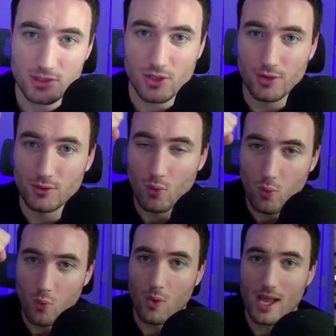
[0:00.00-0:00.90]

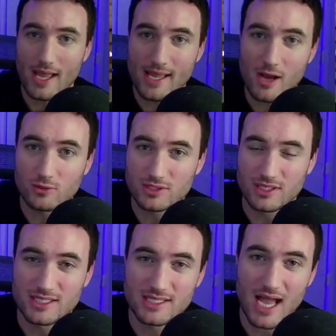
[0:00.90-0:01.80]
turned way out to
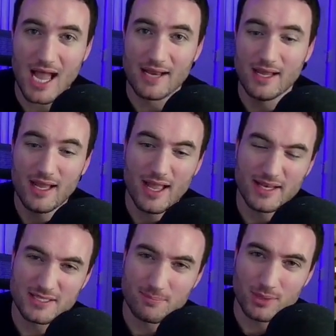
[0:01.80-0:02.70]
the side, and
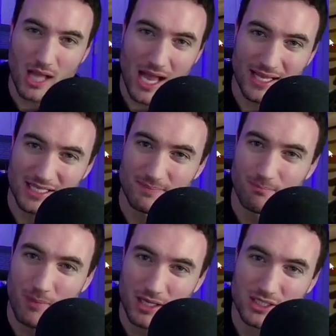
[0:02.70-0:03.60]
he's applying as
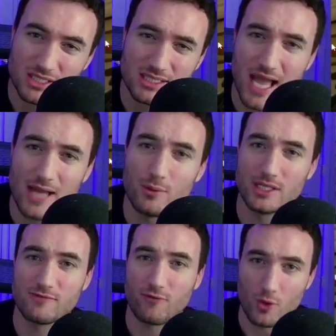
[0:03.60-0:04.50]
much
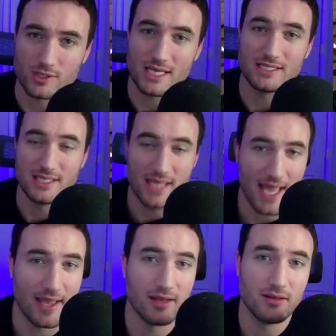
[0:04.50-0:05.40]
sideways force as he
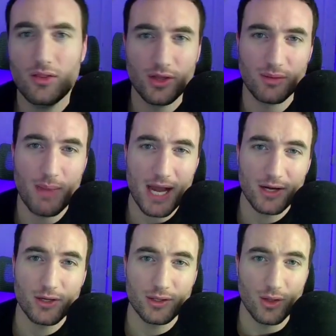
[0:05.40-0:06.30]
can. The
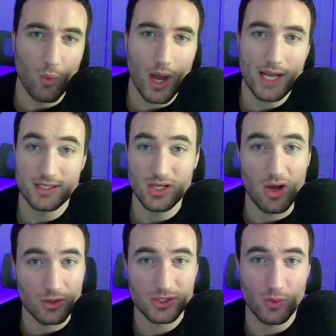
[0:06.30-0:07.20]
competitor in the white is
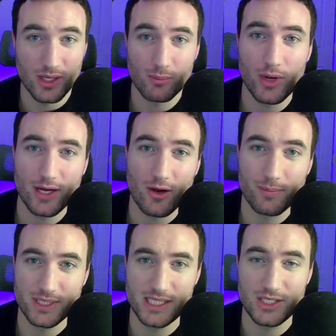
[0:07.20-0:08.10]
also in a break arm
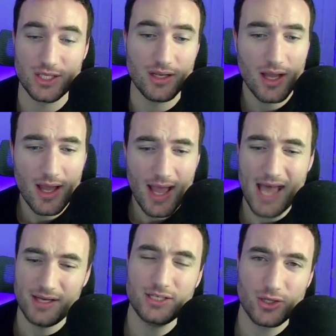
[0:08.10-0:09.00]
position.
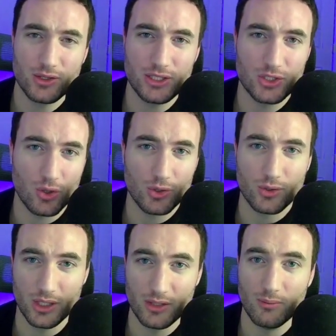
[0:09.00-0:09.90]
Had he turned his shoulder
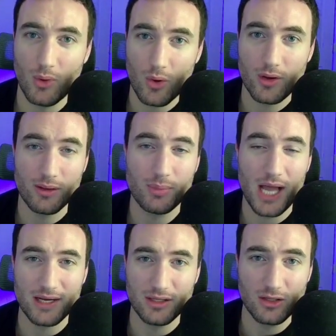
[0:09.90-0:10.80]
a little more and
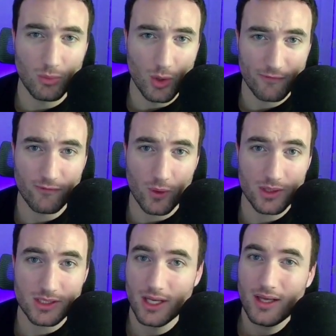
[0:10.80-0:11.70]
applied a little more
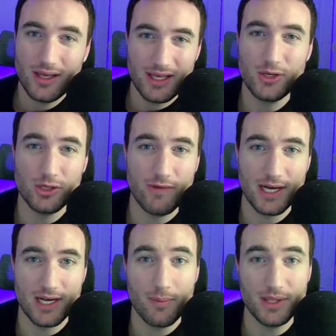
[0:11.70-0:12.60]
force, he could have
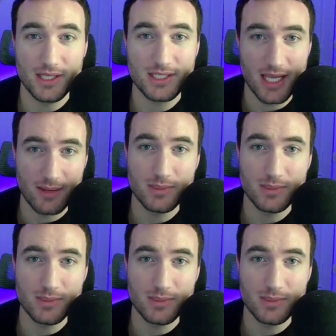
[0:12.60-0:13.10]
ended up in the same